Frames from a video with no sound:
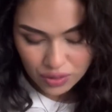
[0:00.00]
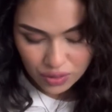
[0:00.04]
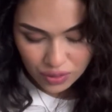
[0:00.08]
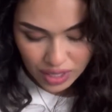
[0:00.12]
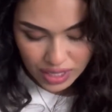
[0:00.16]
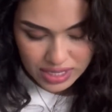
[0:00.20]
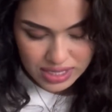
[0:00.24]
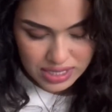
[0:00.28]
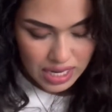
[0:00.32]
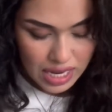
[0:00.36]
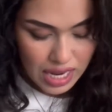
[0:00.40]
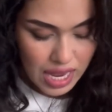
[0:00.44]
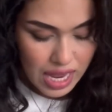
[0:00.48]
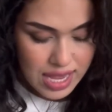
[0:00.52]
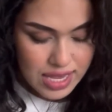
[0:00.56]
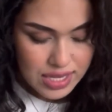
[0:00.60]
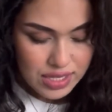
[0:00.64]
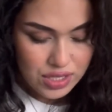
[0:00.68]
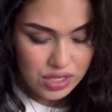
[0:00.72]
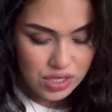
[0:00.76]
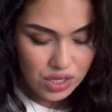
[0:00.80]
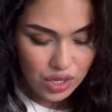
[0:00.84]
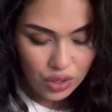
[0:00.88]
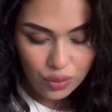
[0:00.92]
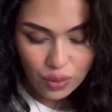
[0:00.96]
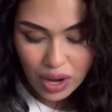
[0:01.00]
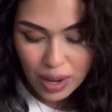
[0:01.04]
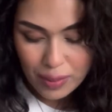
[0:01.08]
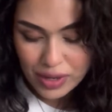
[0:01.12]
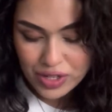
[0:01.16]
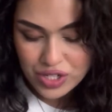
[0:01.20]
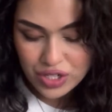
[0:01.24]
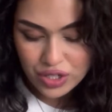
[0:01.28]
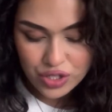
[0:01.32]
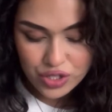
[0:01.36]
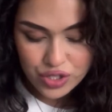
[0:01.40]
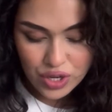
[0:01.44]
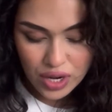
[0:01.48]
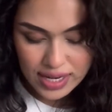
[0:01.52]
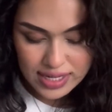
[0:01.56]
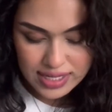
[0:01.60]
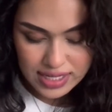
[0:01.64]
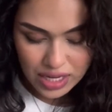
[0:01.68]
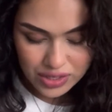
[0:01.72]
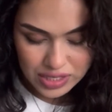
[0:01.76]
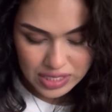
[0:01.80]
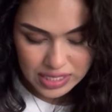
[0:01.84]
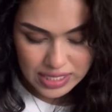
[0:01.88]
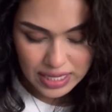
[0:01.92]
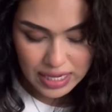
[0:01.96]
All right, so I'm actually going to try it
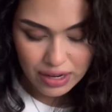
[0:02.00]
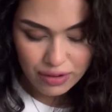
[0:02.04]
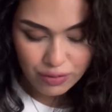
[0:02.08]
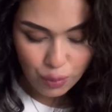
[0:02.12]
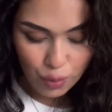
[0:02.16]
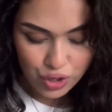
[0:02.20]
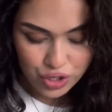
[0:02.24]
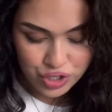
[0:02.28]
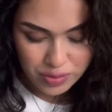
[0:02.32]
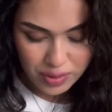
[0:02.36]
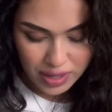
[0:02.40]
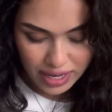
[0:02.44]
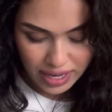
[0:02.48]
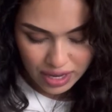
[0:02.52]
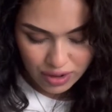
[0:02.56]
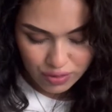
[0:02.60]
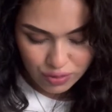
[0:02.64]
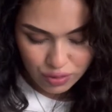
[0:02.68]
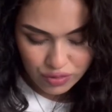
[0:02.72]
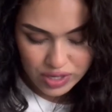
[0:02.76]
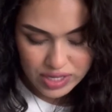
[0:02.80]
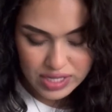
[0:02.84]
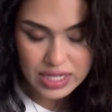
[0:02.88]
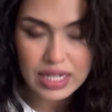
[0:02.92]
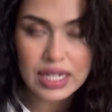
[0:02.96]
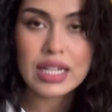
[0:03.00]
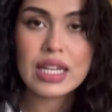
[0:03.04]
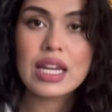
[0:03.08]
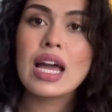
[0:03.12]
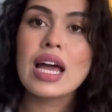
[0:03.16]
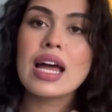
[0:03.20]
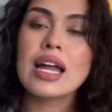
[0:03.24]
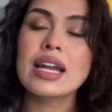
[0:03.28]
out today. I've washed my hair already.